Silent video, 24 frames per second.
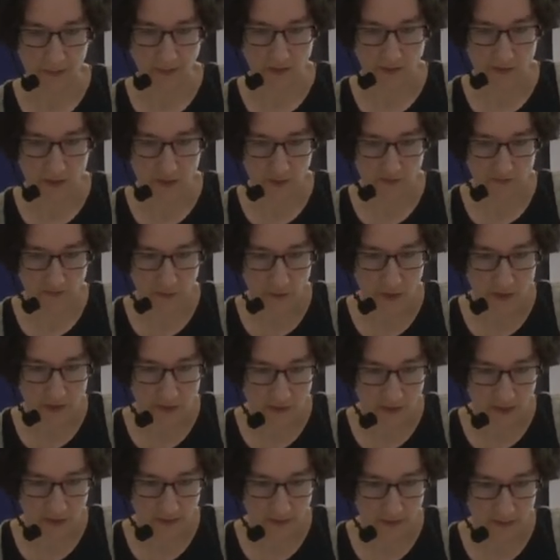So before I do
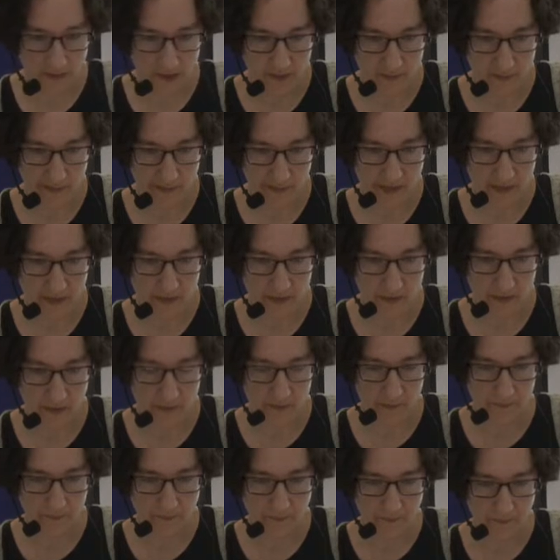that, let me play
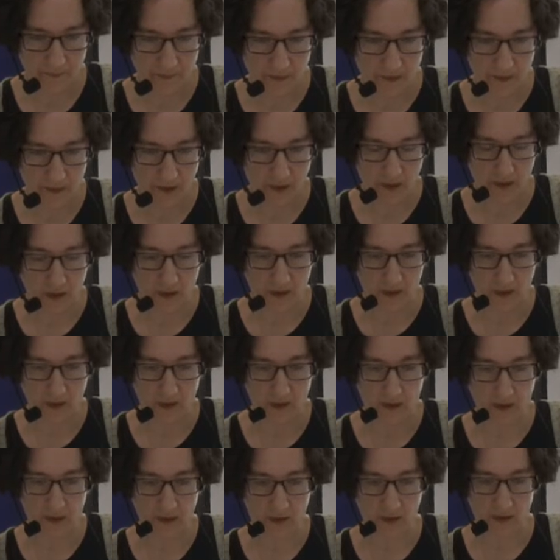you
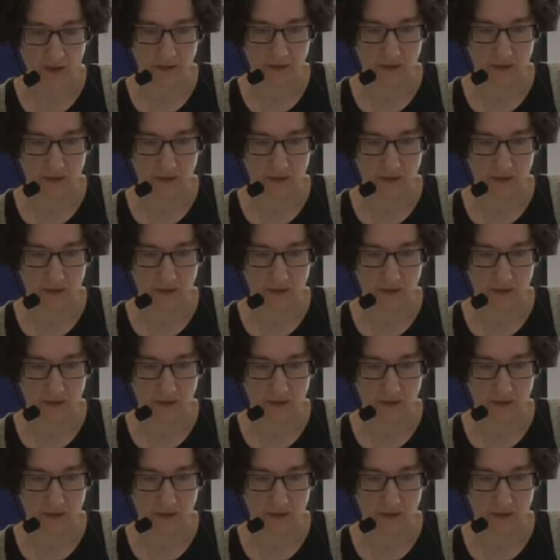an